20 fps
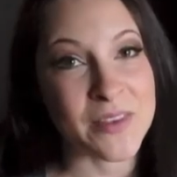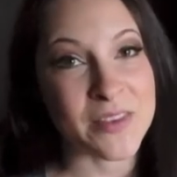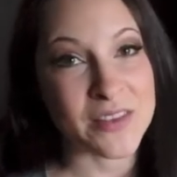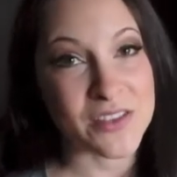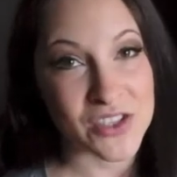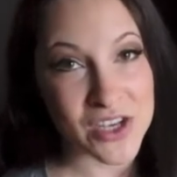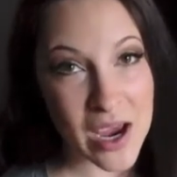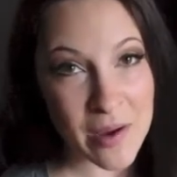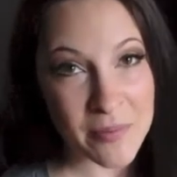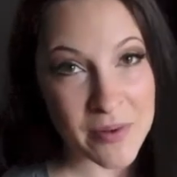
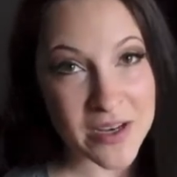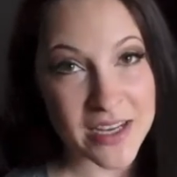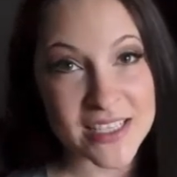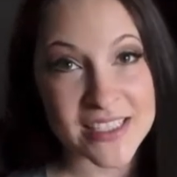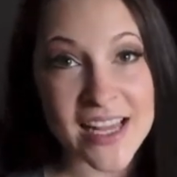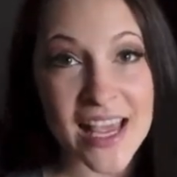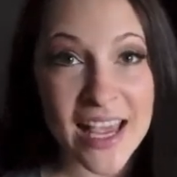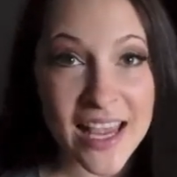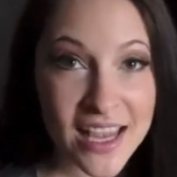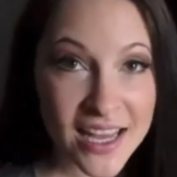
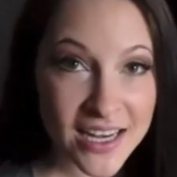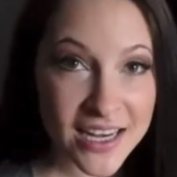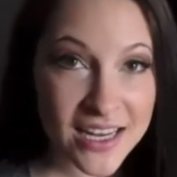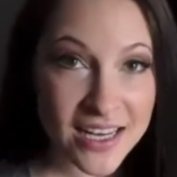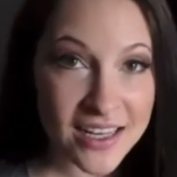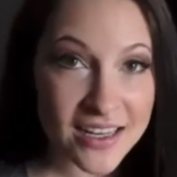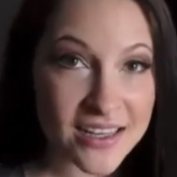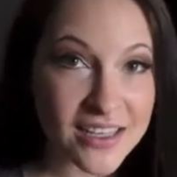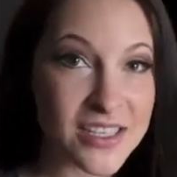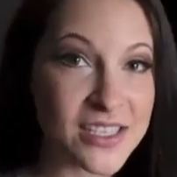Japanese and
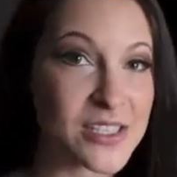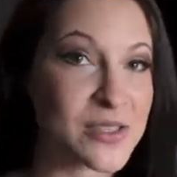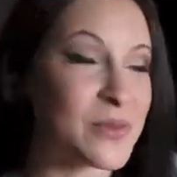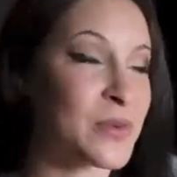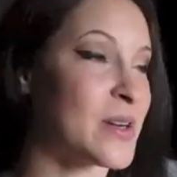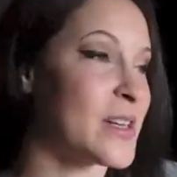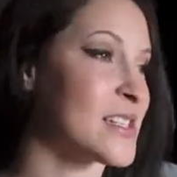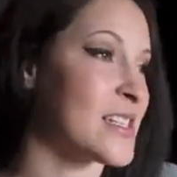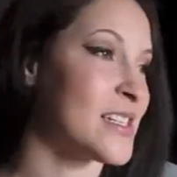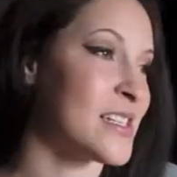English,
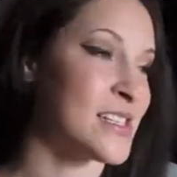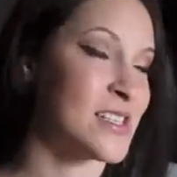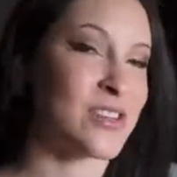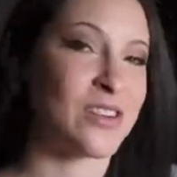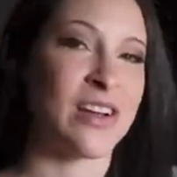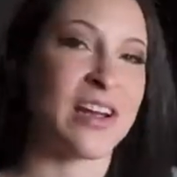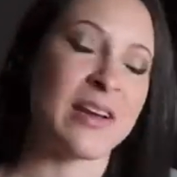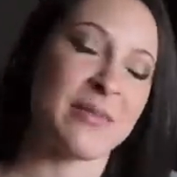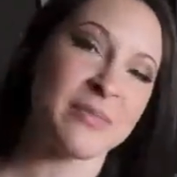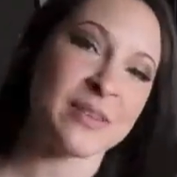whereas
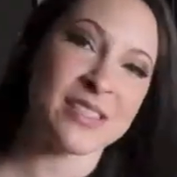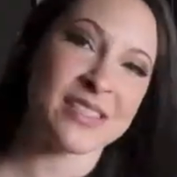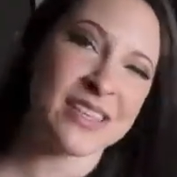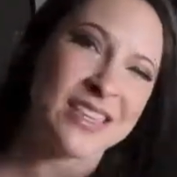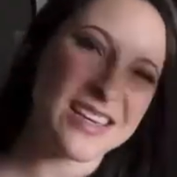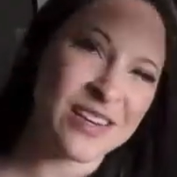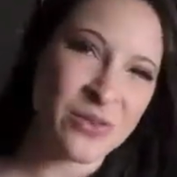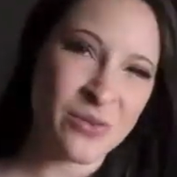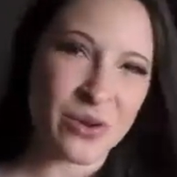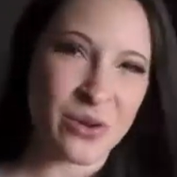Instagram, it's
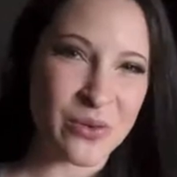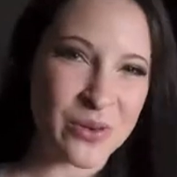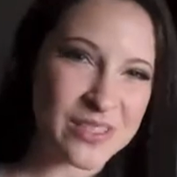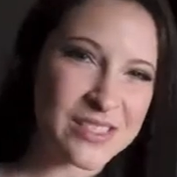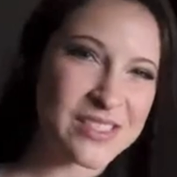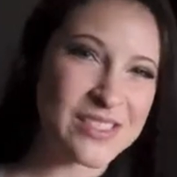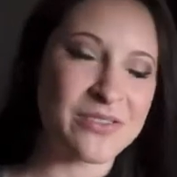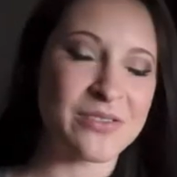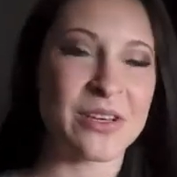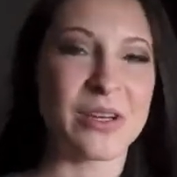like no one
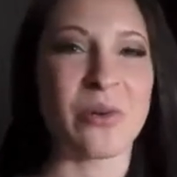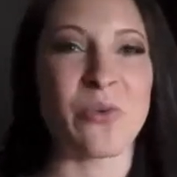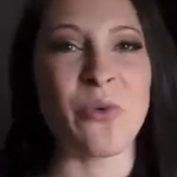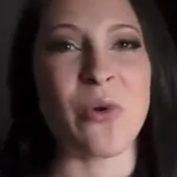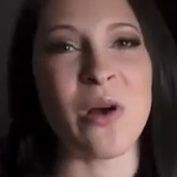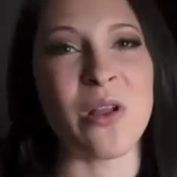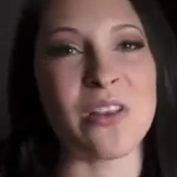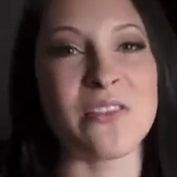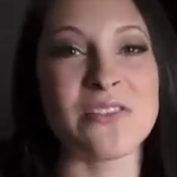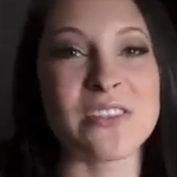wants to read a
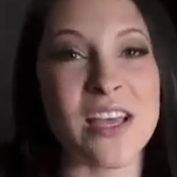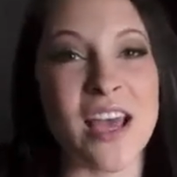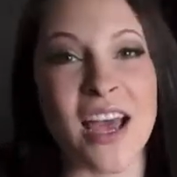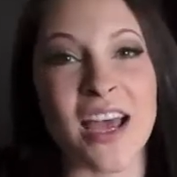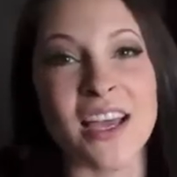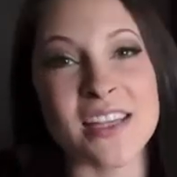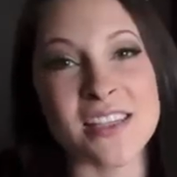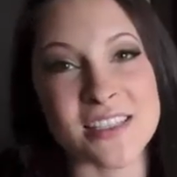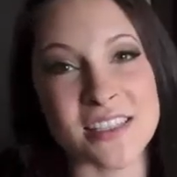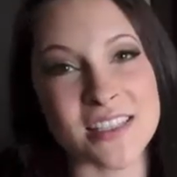wall of
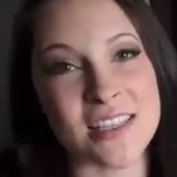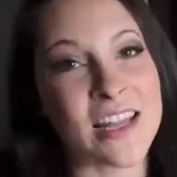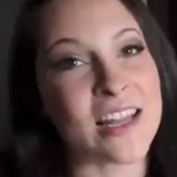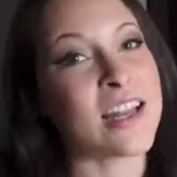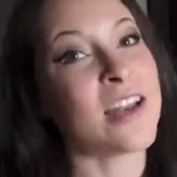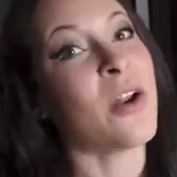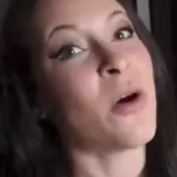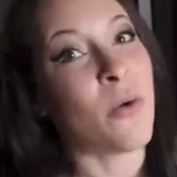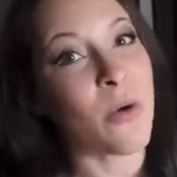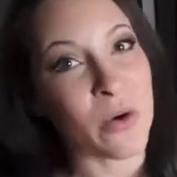text, and
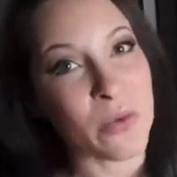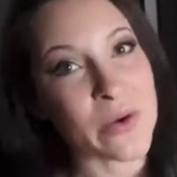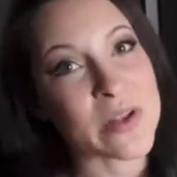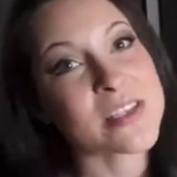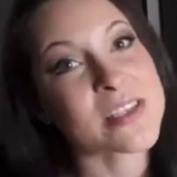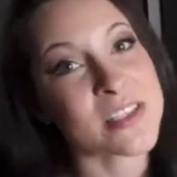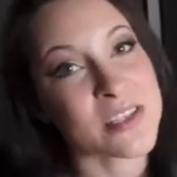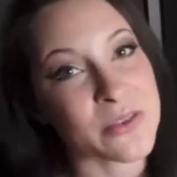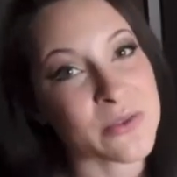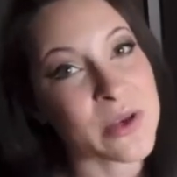then no one
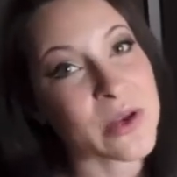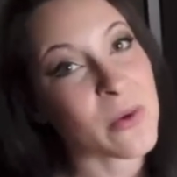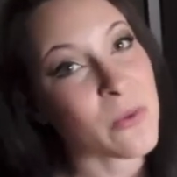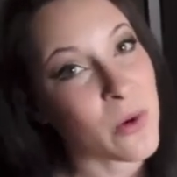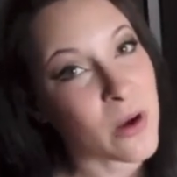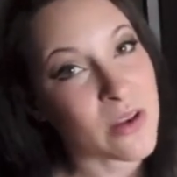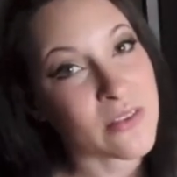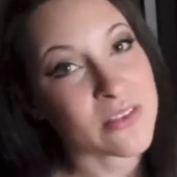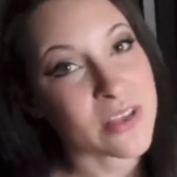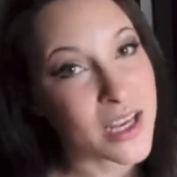wants to read a
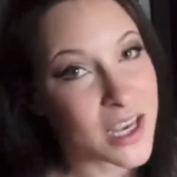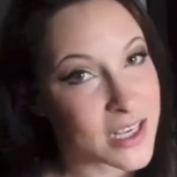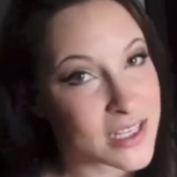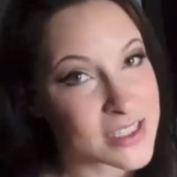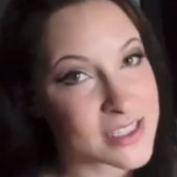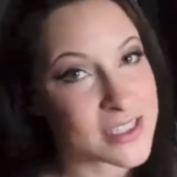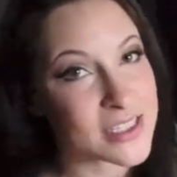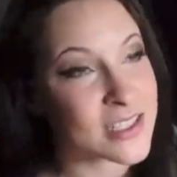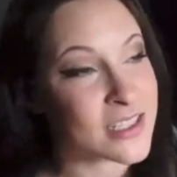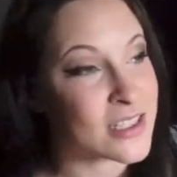wall of
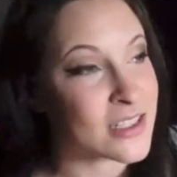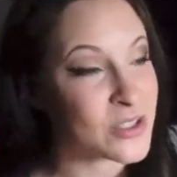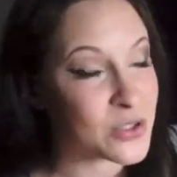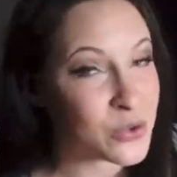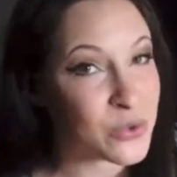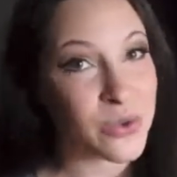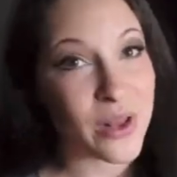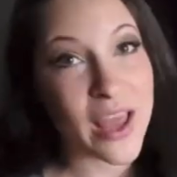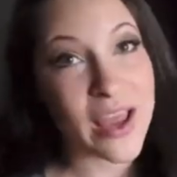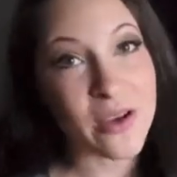text in
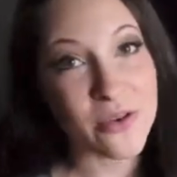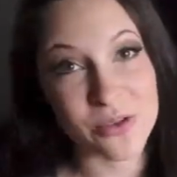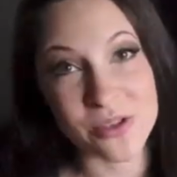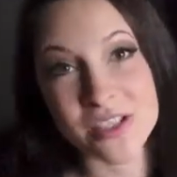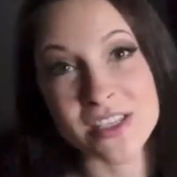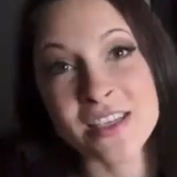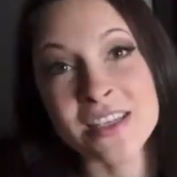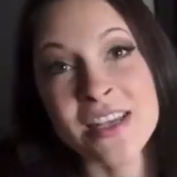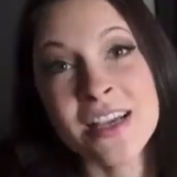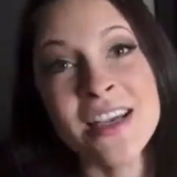2
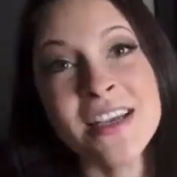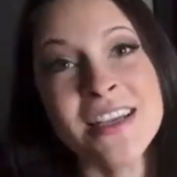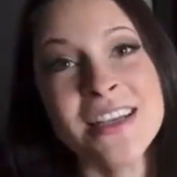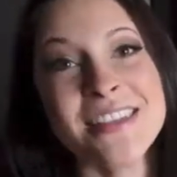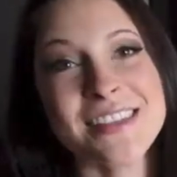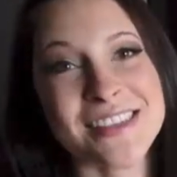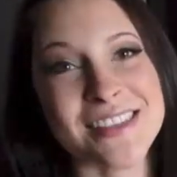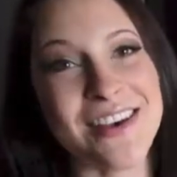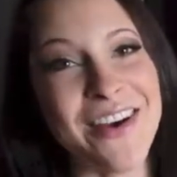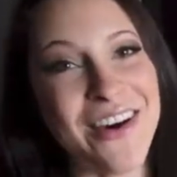languages.
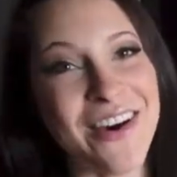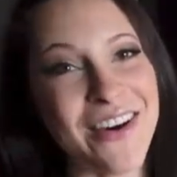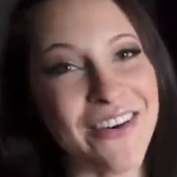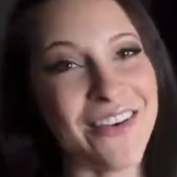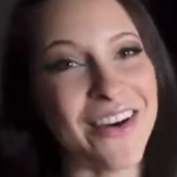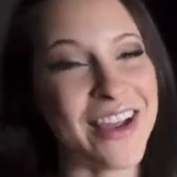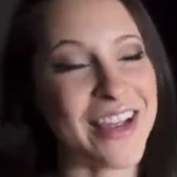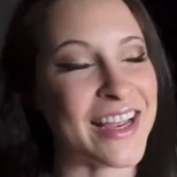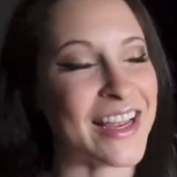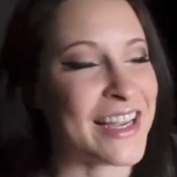
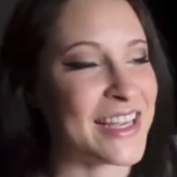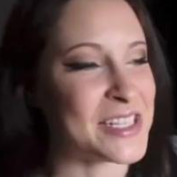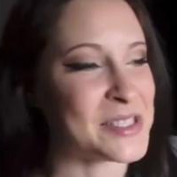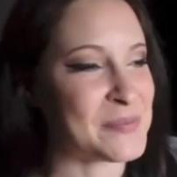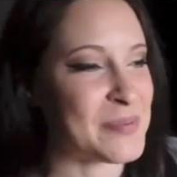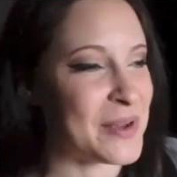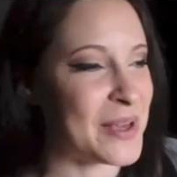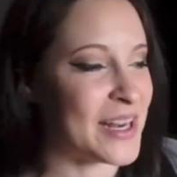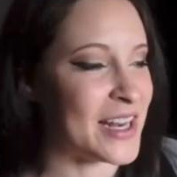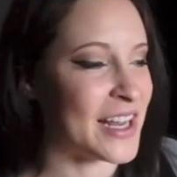So it's
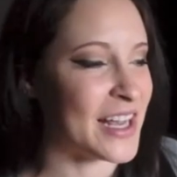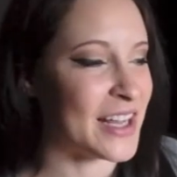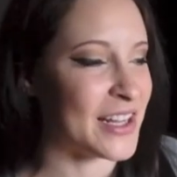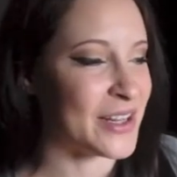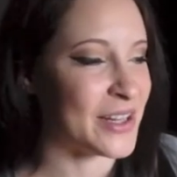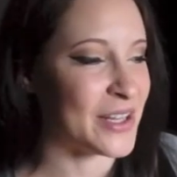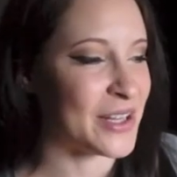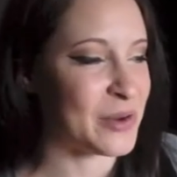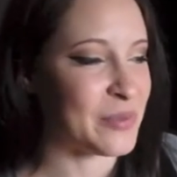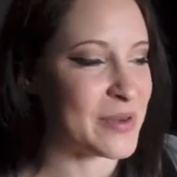been a
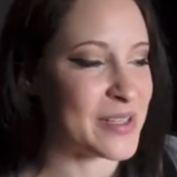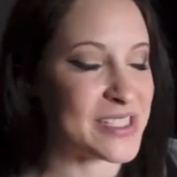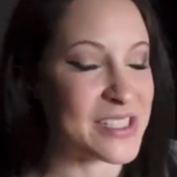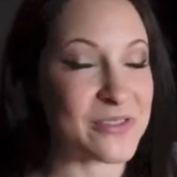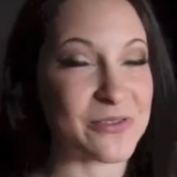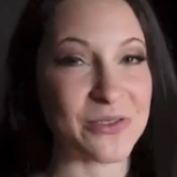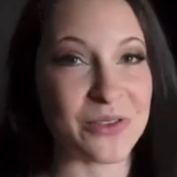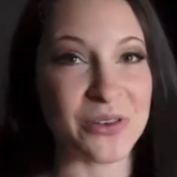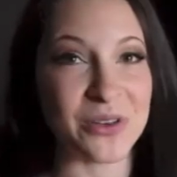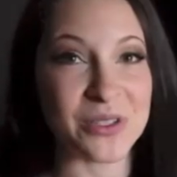little bit
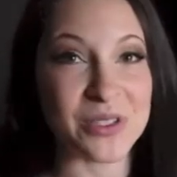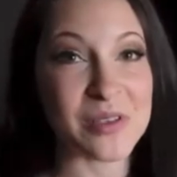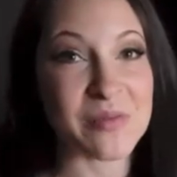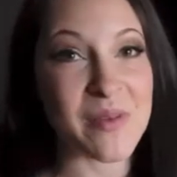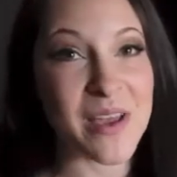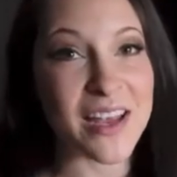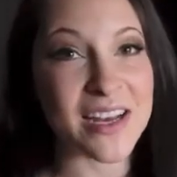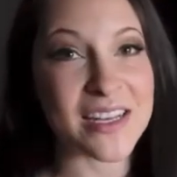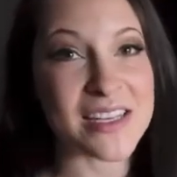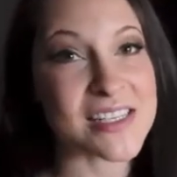difficult to
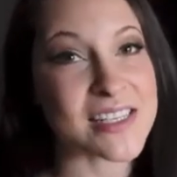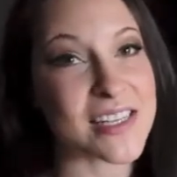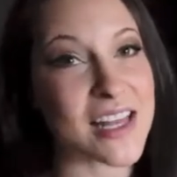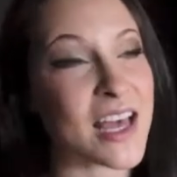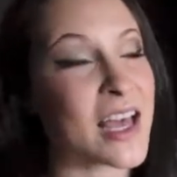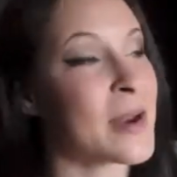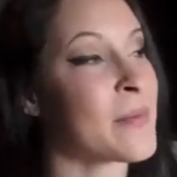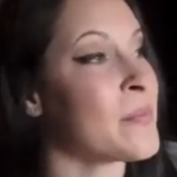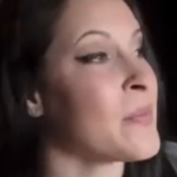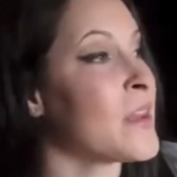manage
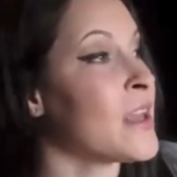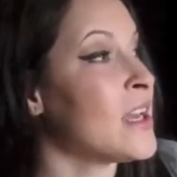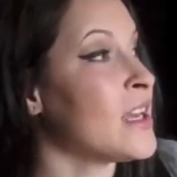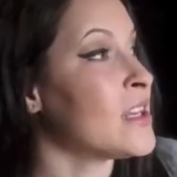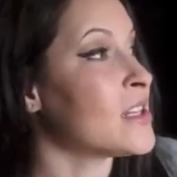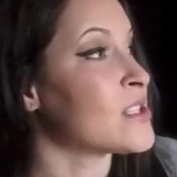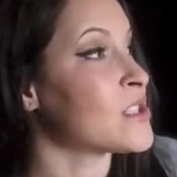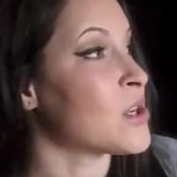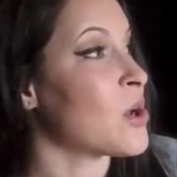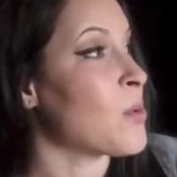that.
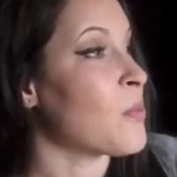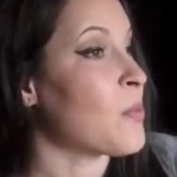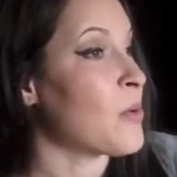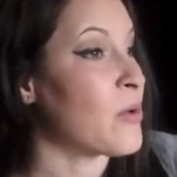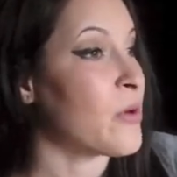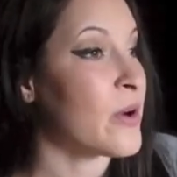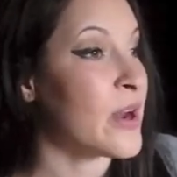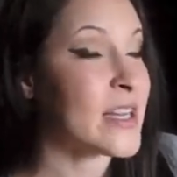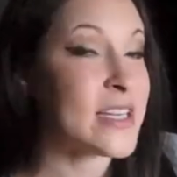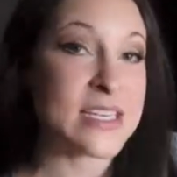So
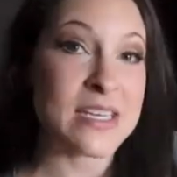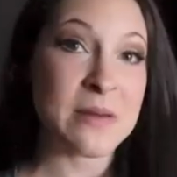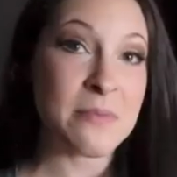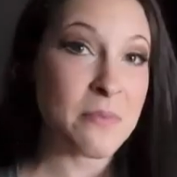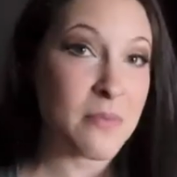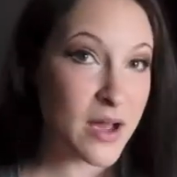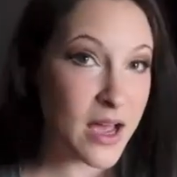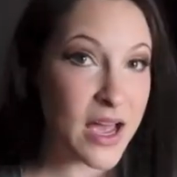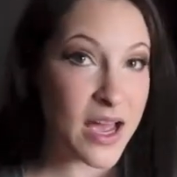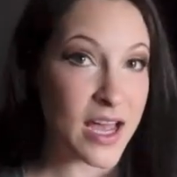pretty
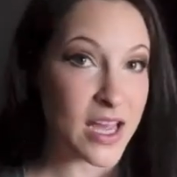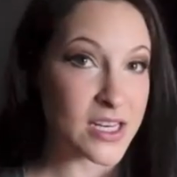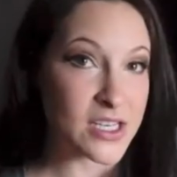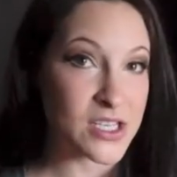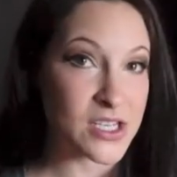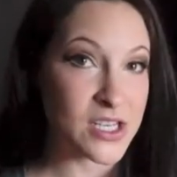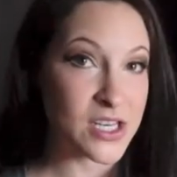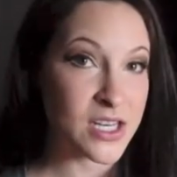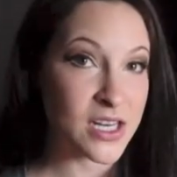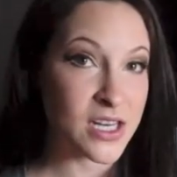
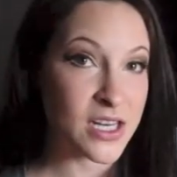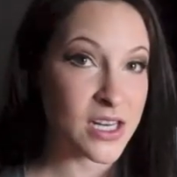much